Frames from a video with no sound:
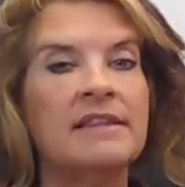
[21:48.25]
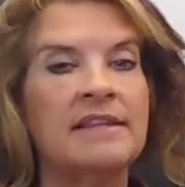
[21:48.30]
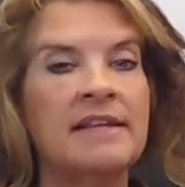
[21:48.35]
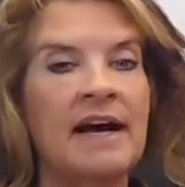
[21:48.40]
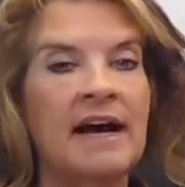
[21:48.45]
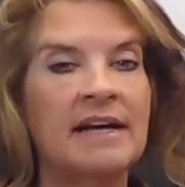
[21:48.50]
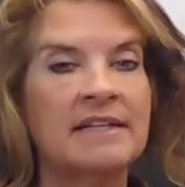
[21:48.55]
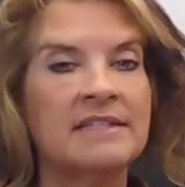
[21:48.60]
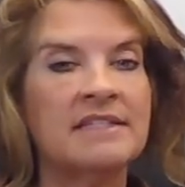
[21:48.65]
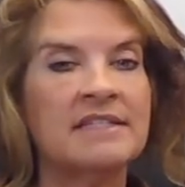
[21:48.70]

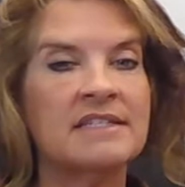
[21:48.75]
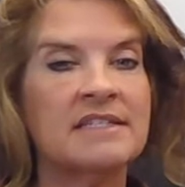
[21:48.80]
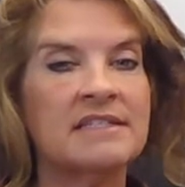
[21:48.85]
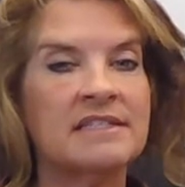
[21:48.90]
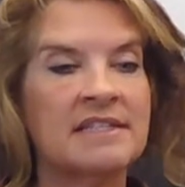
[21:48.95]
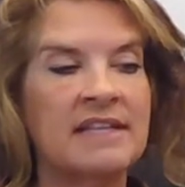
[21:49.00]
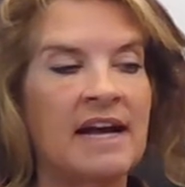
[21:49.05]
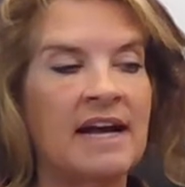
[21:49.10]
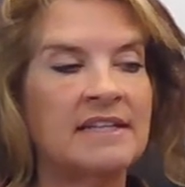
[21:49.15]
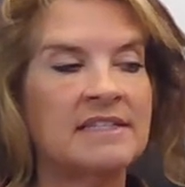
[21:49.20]

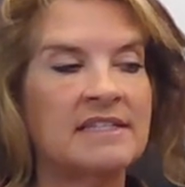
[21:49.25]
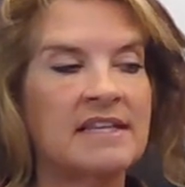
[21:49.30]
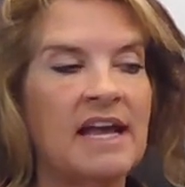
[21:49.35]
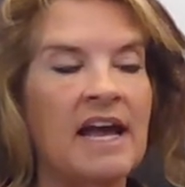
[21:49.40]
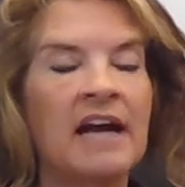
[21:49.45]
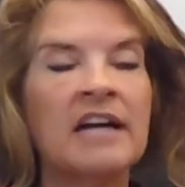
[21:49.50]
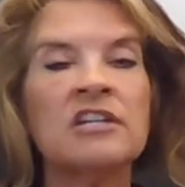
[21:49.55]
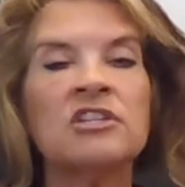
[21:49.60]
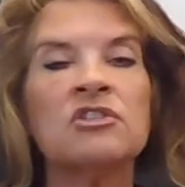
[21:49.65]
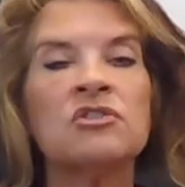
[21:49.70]
That's
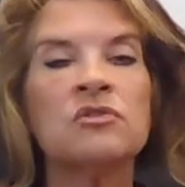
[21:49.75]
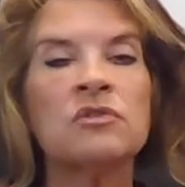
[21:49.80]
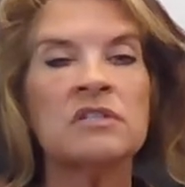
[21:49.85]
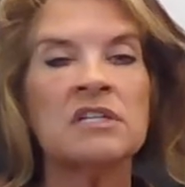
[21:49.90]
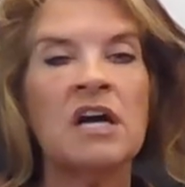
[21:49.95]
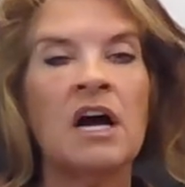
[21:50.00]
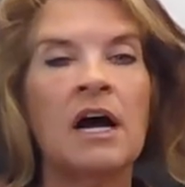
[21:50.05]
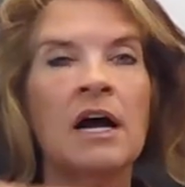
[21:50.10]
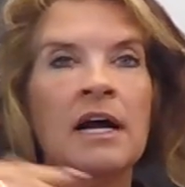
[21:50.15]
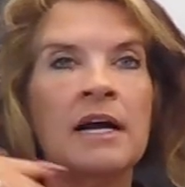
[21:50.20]
extra
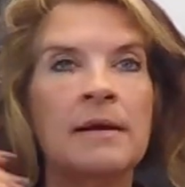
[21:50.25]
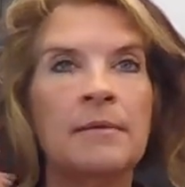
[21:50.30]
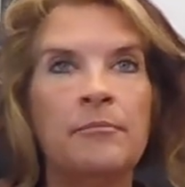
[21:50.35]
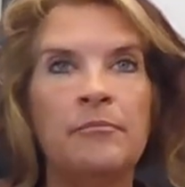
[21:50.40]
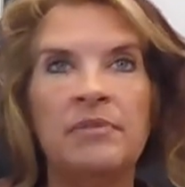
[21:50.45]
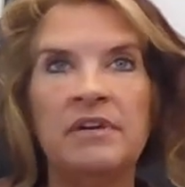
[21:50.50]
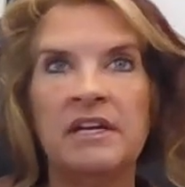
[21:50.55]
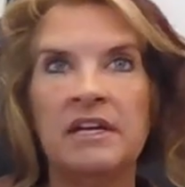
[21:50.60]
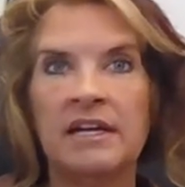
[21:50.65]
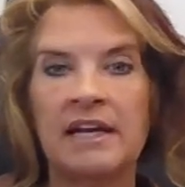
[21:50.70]
time
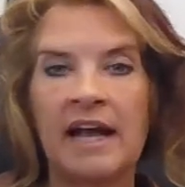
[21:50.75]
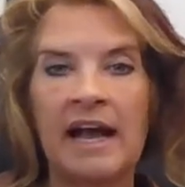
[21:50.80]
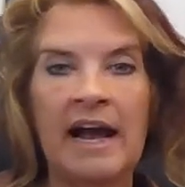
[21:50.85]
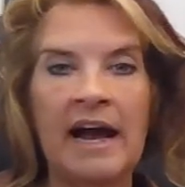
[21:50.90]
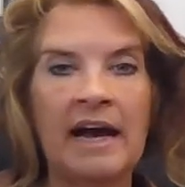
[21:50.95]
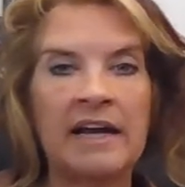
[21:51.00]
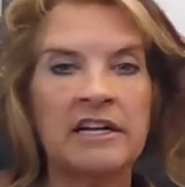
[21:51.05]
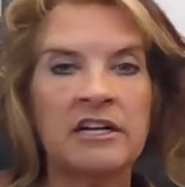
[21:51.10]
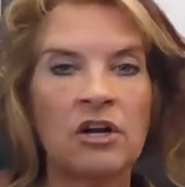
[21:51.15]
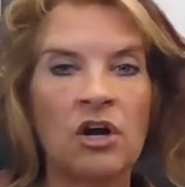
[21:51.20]
being
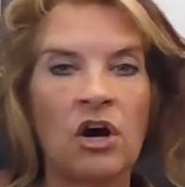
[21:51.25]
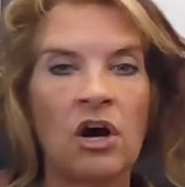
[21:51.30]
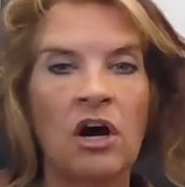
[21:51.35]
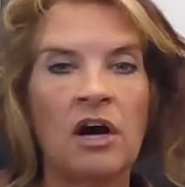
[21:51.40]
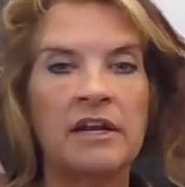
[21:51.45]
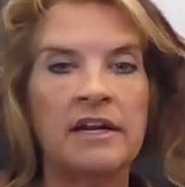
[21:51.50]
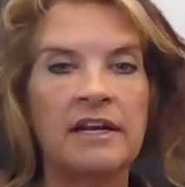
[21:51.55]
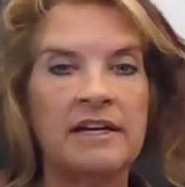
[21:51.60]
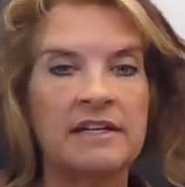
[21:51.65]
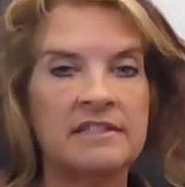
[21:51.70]
added
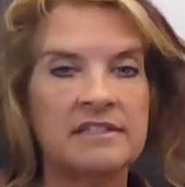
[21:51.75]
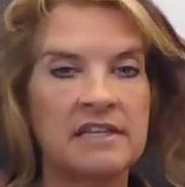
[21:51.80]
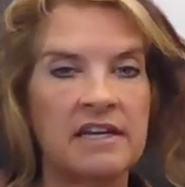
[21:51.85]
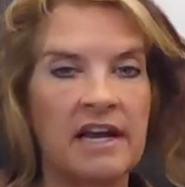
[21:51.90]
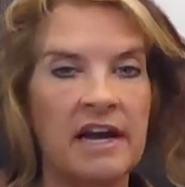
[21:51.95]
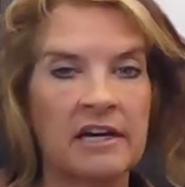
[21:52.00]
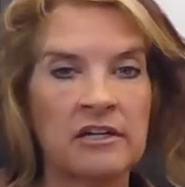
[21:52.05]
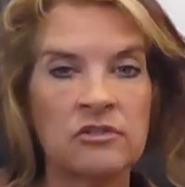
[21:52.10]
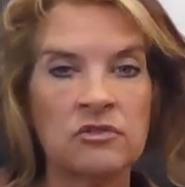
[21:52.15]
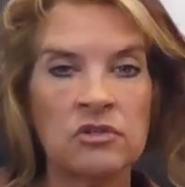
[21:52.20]
on. It's an
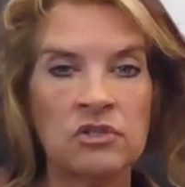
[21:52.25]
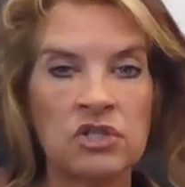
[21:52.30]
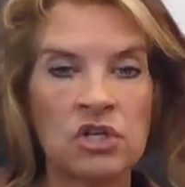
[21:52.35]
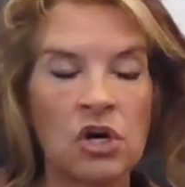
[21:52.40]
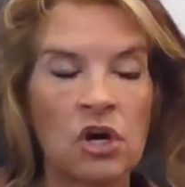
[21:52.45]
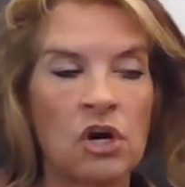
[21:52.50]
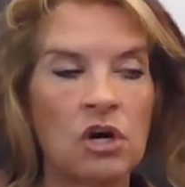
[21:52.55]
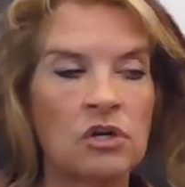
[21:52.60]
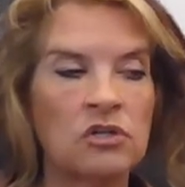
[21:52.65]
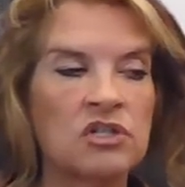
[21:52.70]
extra
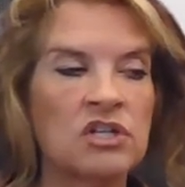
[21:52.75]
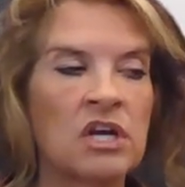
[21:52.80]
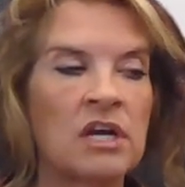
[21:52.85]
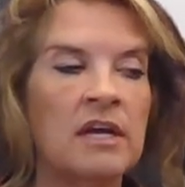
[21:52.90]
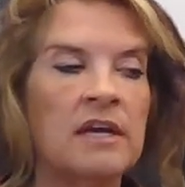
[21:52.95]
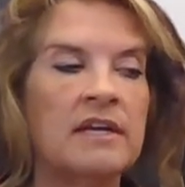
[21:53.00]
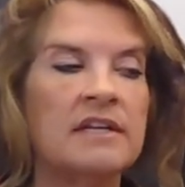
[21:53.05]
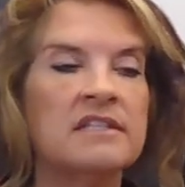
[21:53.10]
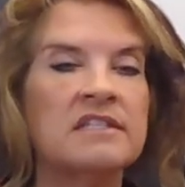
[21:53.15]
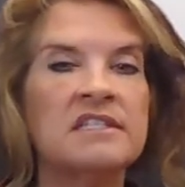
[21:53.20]
charge
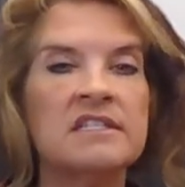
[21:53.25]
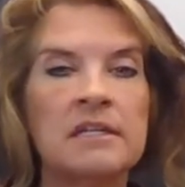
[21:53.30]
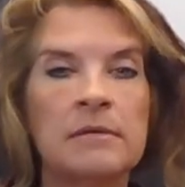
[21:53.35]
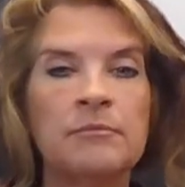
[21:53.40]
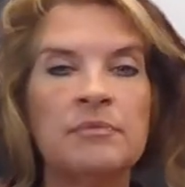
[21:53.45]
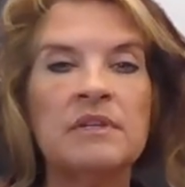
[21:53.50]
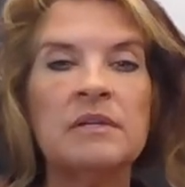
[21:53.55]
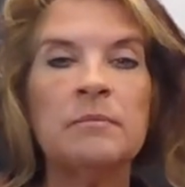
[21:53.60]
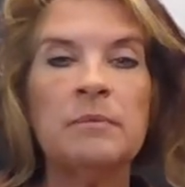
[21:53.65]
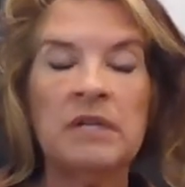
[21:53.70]

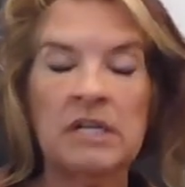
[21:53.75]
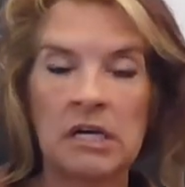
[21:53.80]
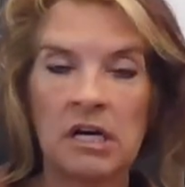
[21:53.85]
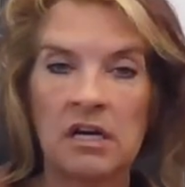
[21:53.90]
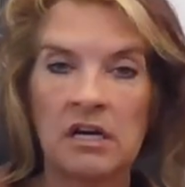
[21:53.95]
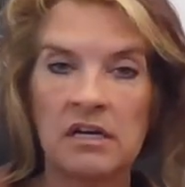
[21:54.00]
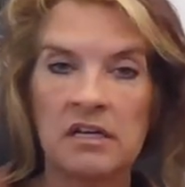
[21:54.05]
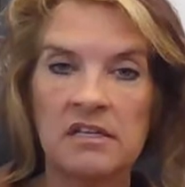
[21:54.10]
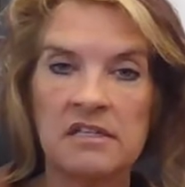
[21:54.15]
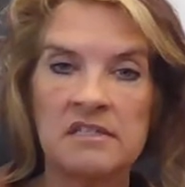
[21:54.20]
simply
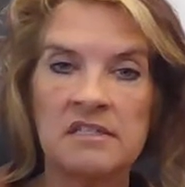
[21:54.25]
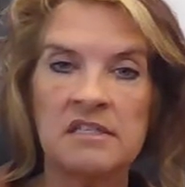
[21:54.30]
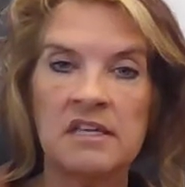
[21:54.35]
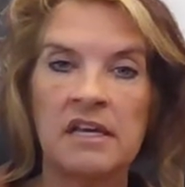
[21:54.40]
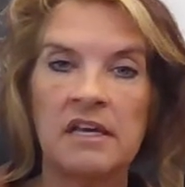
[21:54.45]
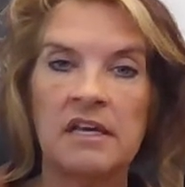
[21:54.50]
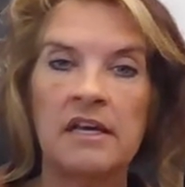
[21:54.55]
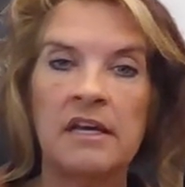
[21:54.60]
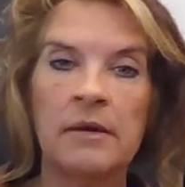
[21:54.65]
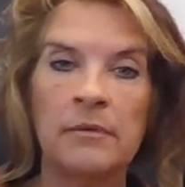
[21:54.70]
because
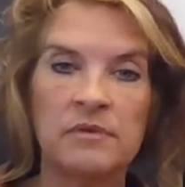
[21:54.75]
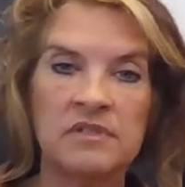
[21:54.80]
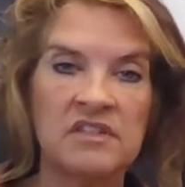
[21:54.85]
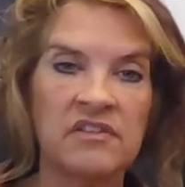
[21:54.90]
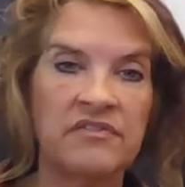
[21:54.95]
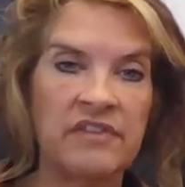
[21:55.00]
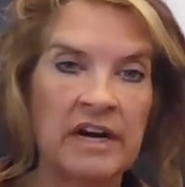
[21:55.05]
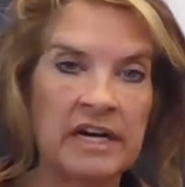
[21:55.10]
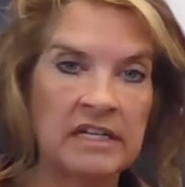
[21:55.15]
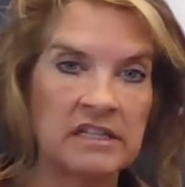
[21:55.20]
it was a
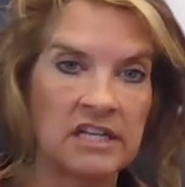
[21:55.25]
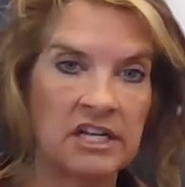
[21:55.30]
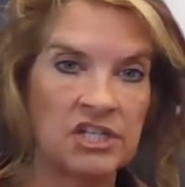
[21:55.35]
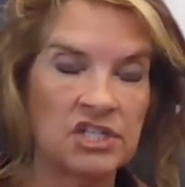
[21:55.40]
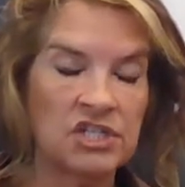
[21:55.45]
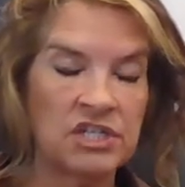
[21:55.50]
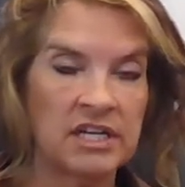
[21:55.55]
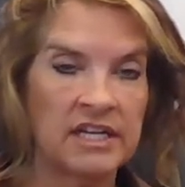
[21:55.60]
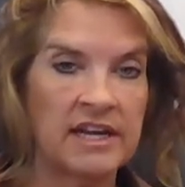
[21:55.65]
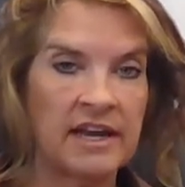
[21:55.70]

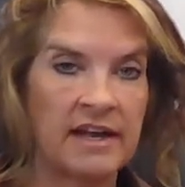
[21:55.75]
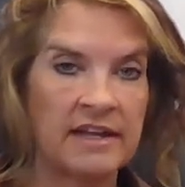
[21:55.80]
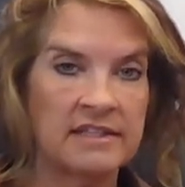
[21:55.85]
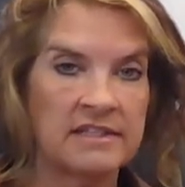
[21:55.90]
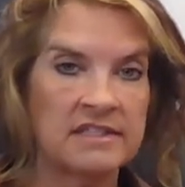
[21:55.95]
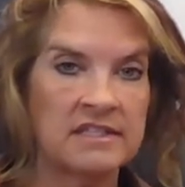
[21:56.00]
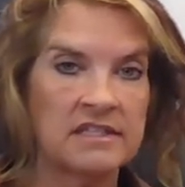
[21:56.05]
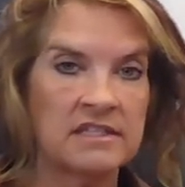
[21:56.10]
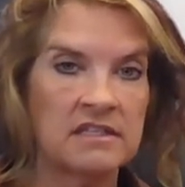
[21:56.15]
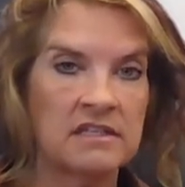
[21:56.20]
violation
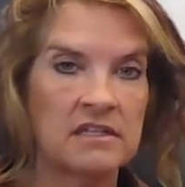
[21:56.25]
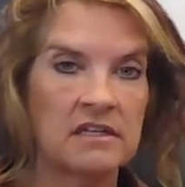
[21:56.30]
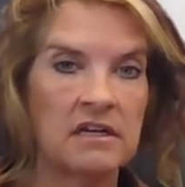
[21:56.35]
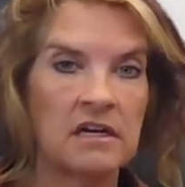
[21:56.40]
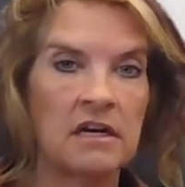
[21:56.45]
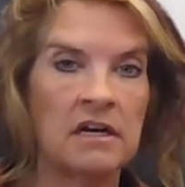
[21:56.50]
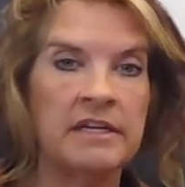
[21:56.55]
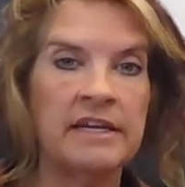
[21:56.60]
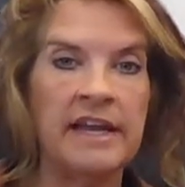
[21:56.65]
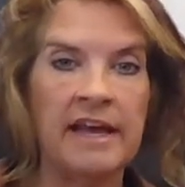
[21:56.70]
against
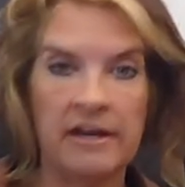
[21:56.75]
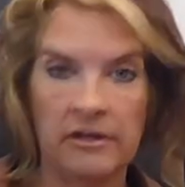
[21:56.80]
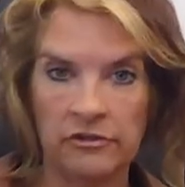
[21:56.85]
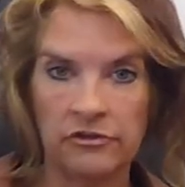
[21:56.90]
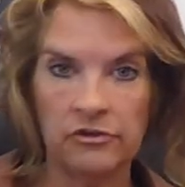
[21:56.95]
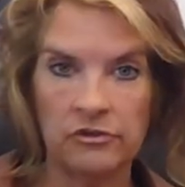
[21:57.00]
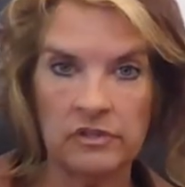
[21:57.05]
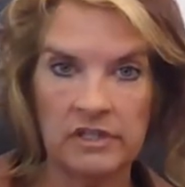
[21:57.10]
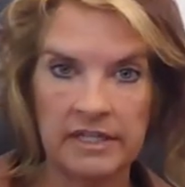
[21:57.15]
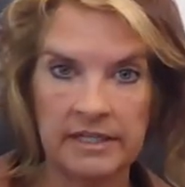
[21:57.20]
an
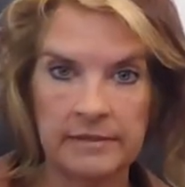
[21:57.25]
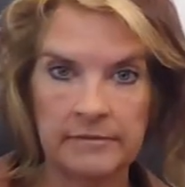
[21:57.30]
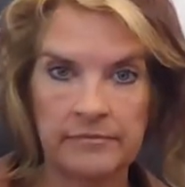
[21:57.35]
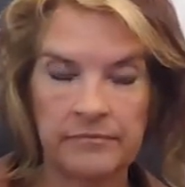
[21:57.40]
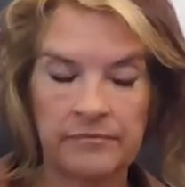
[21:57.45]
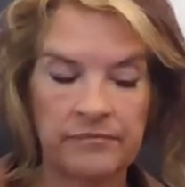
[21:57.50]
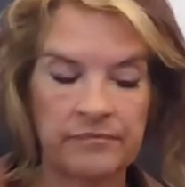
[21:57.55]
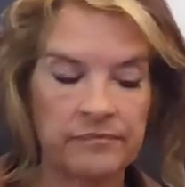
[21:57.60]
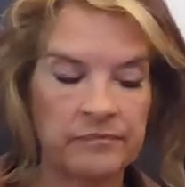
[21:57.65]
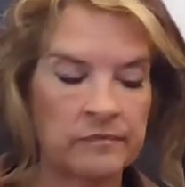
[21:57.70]
elderly,
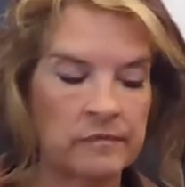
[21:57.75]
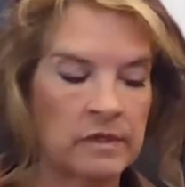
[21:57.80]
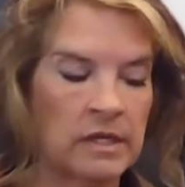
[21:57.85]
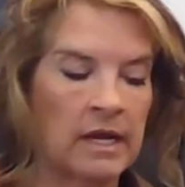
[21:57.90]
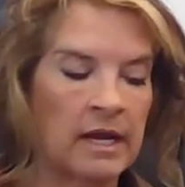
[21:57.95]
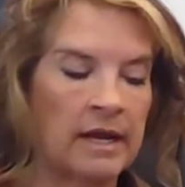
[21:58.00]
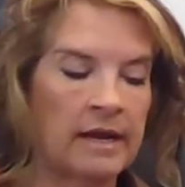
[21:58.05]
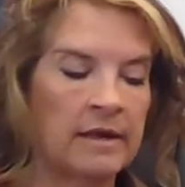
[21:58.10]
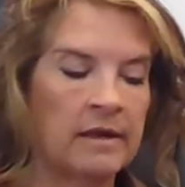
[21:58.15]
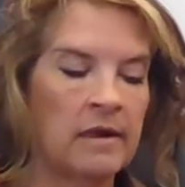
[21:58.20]

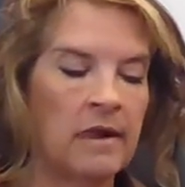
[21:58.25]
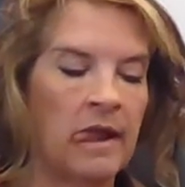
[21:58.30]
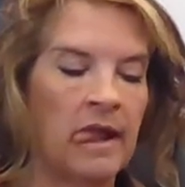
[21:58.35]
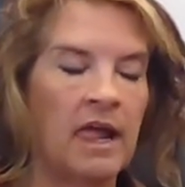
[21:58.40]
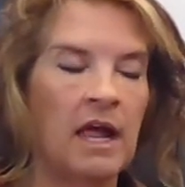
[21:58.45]
okay?